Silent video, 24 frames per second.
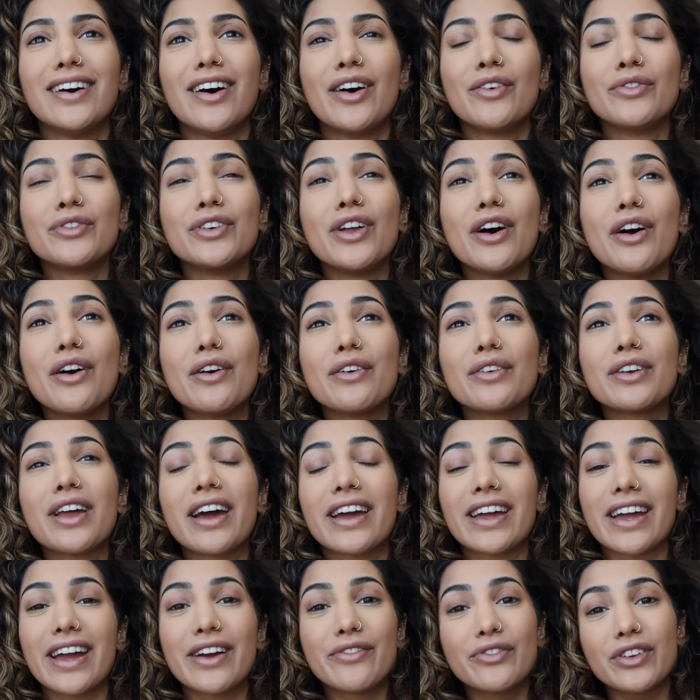oh no,
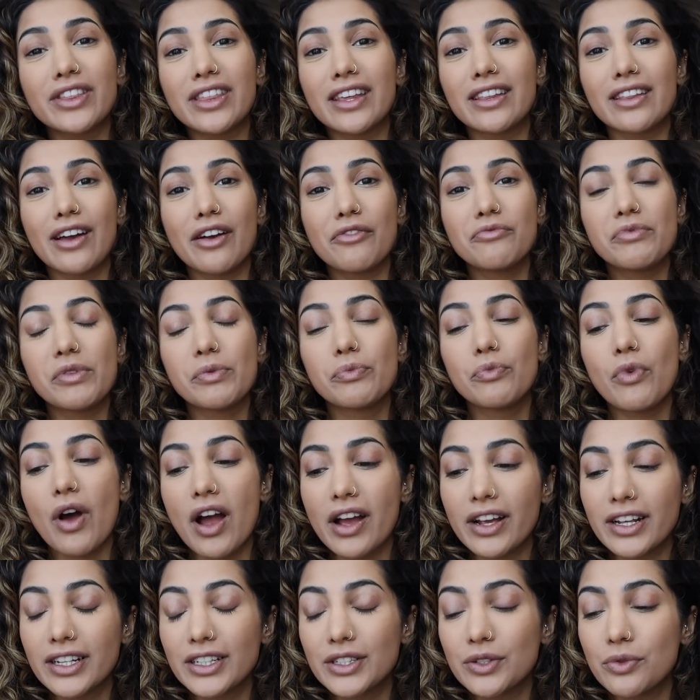like everything that I've been
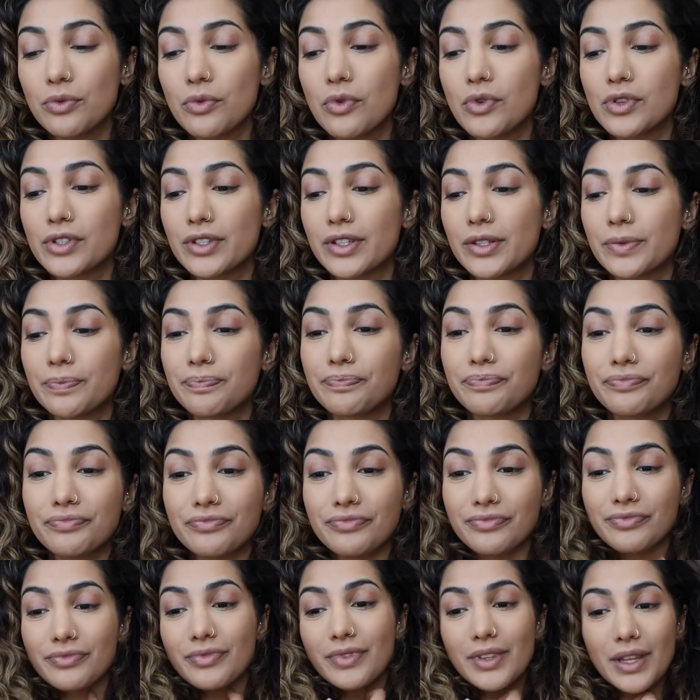working towards
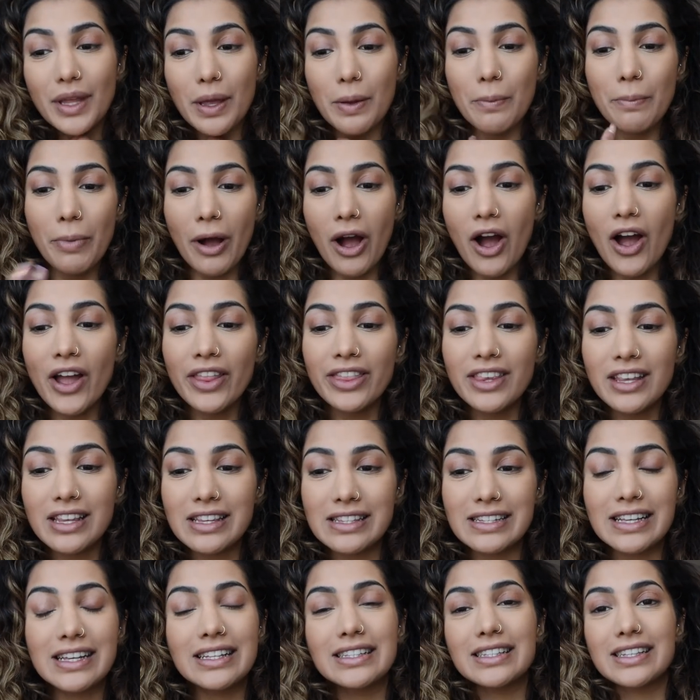behind the
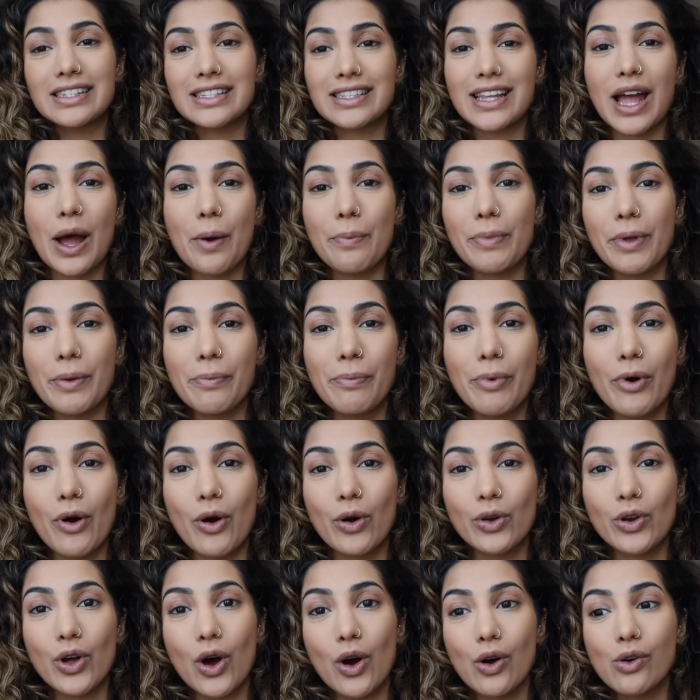scenes is now being put
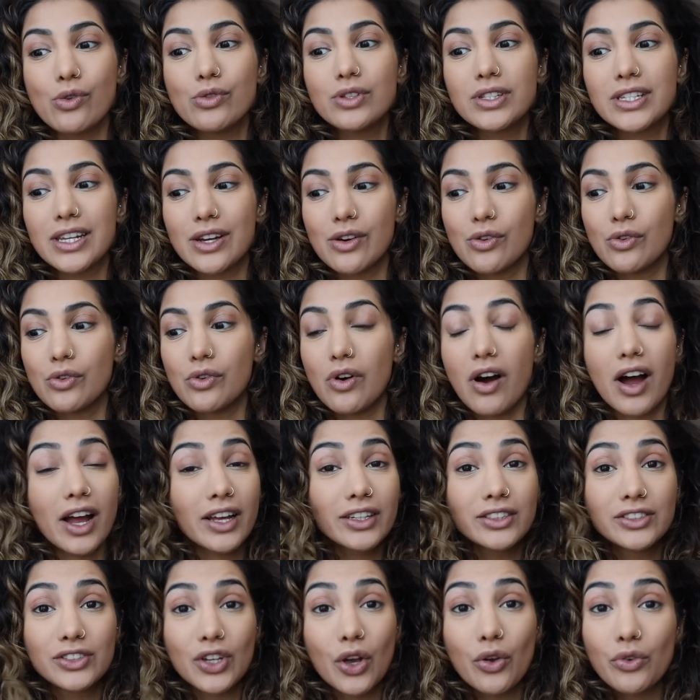on hold till
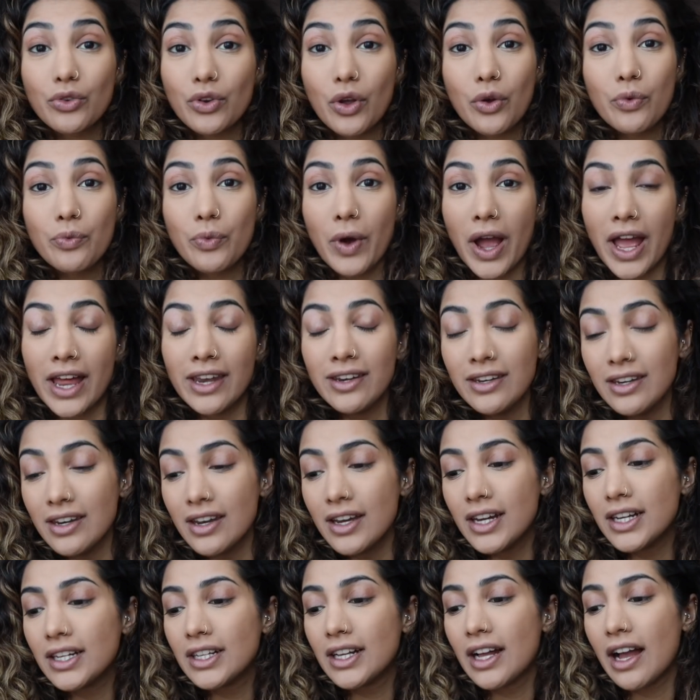I don't know when.
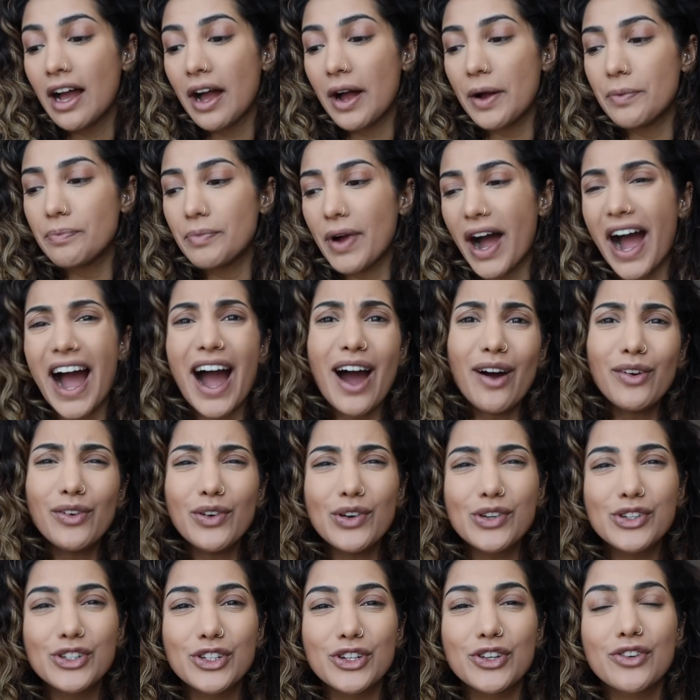How
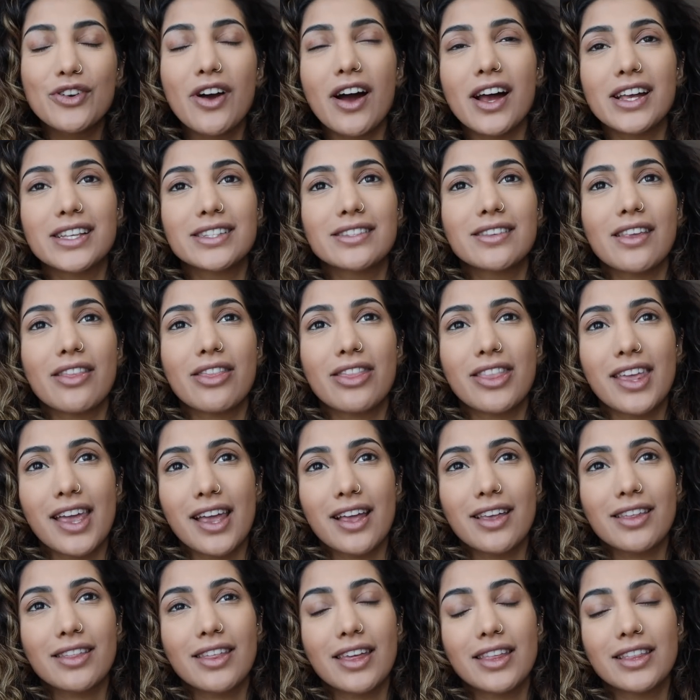long do you guys
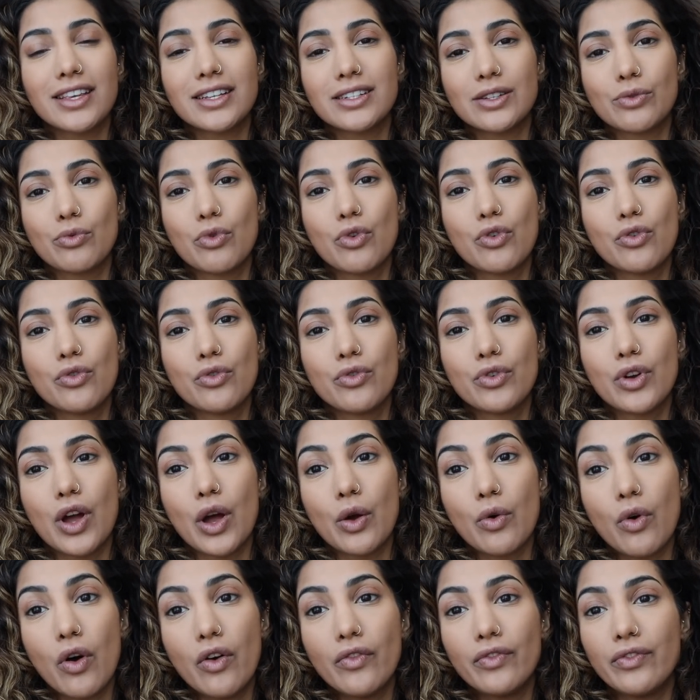think that this will
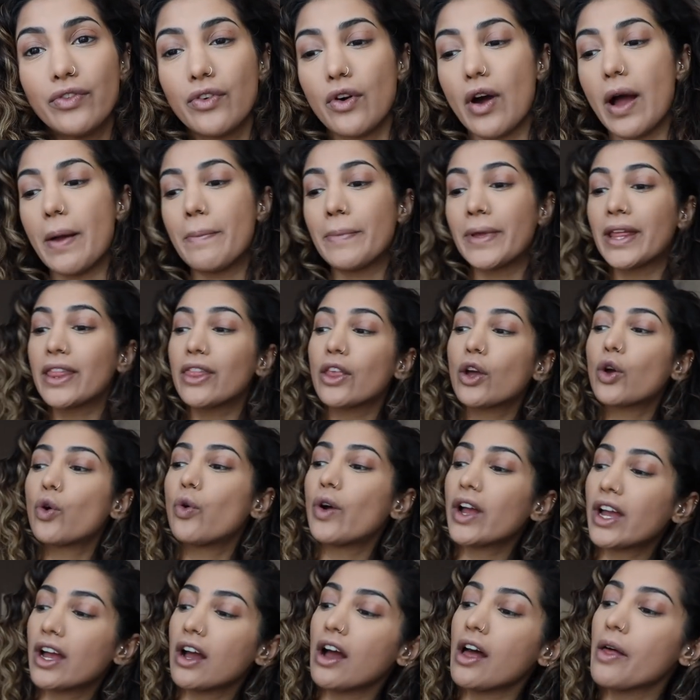go on for? I mean, the
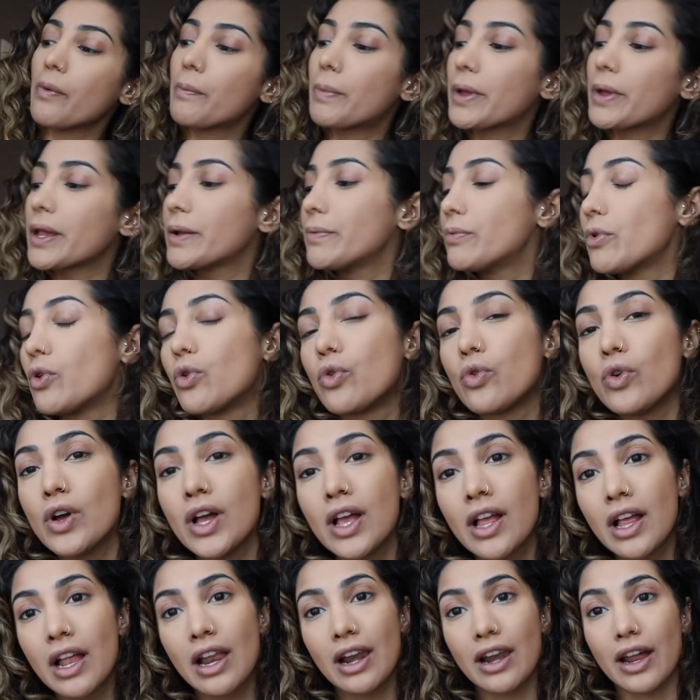quicker people
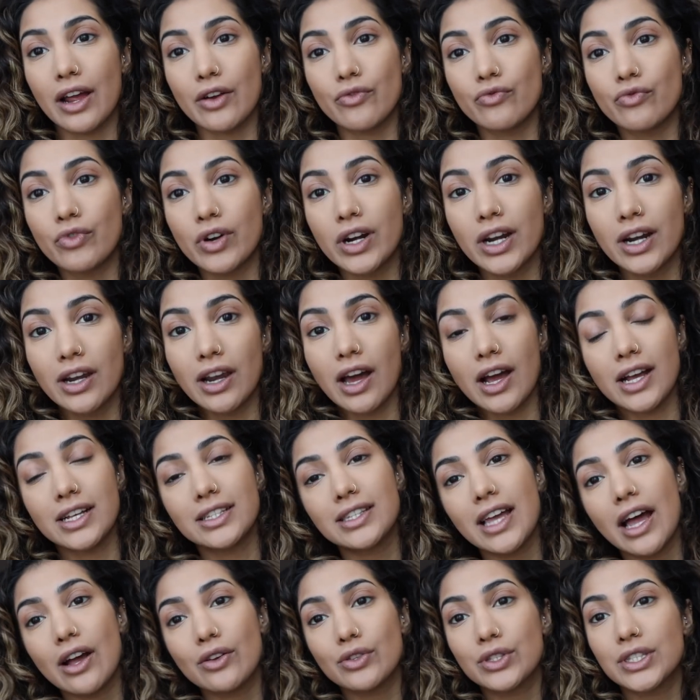like realize
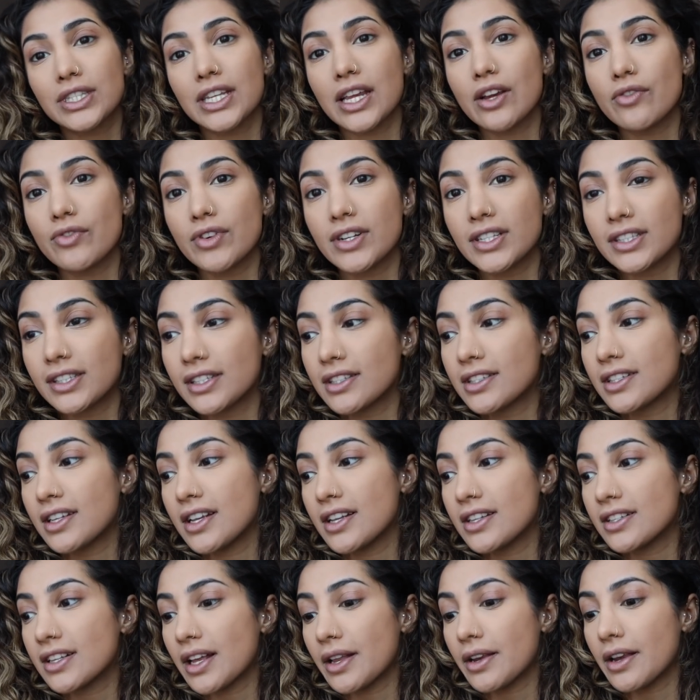how serious this
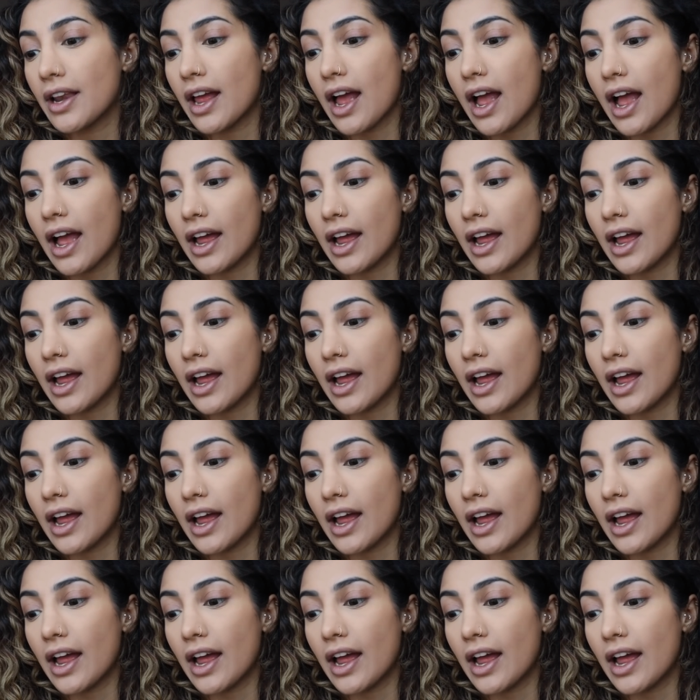is and